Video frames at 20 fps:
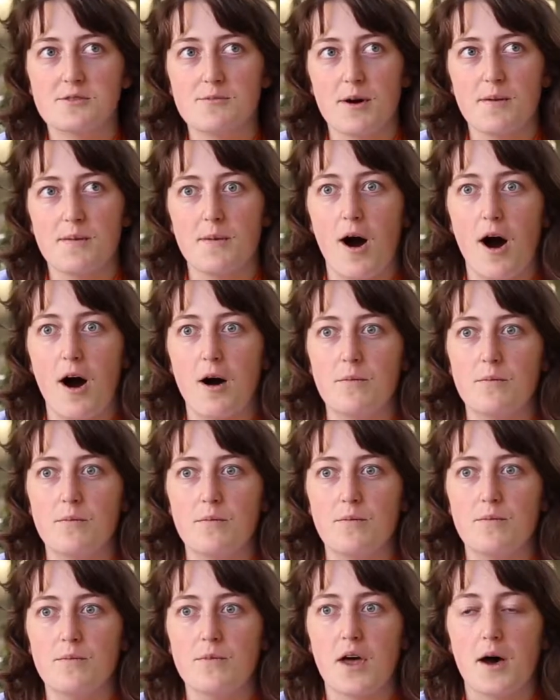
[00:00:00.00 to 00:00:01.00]
to my
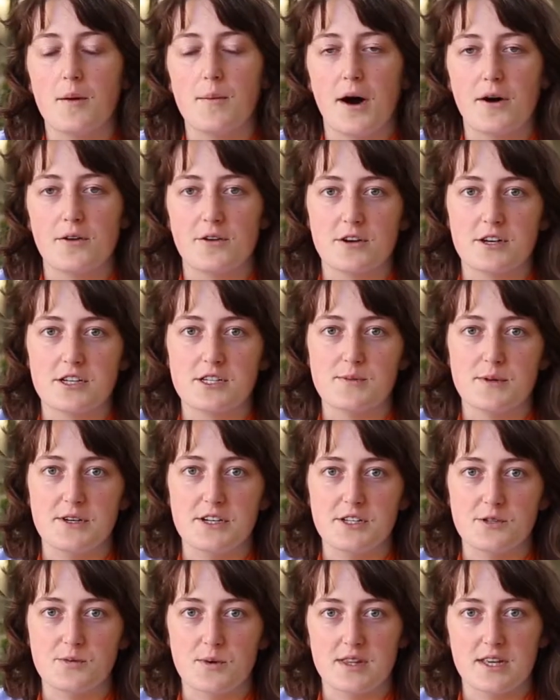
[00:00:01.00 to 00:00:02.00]
mom about her
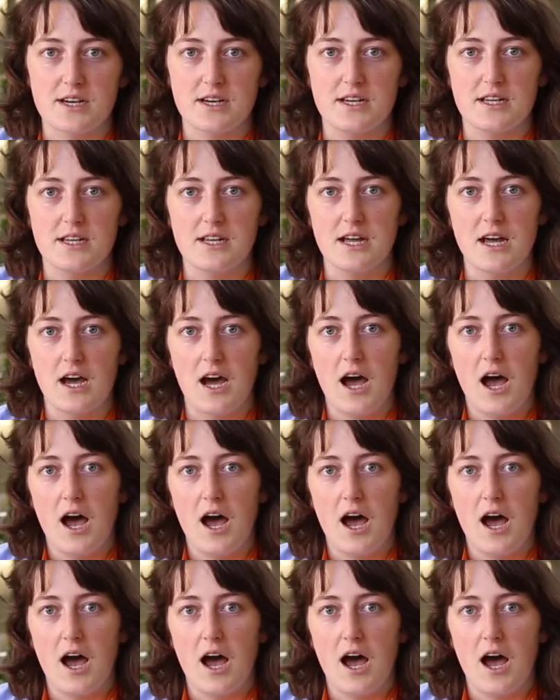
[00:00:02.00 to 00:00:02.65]
experience with it,